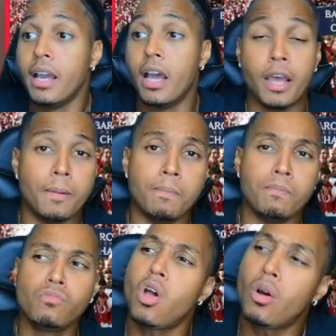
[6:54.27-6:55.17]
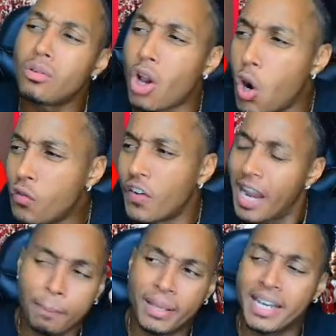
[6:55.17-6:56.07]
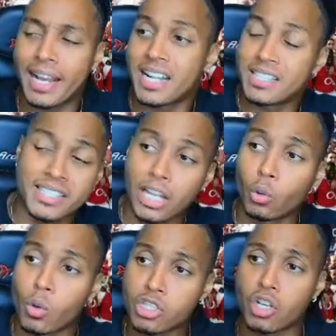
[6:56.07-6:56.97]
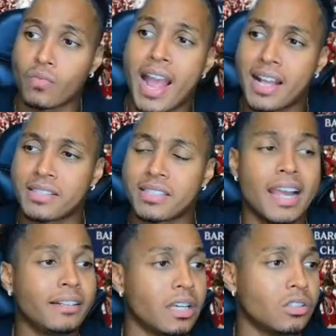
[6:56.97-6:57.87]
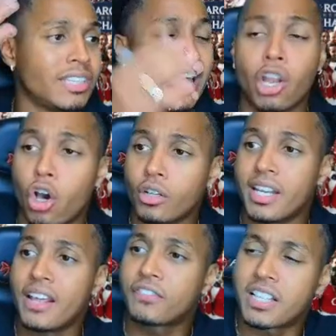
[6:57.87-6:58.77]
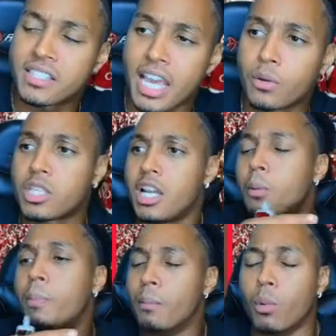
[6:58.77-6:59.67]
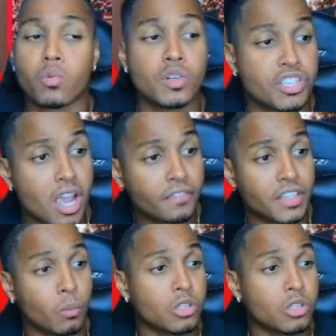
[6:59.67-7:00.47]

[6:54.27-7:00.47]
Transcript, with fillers: Um, not overlapping like Cancelo was on the right hand side. Dalot on the left hand side was a little bit more reserved and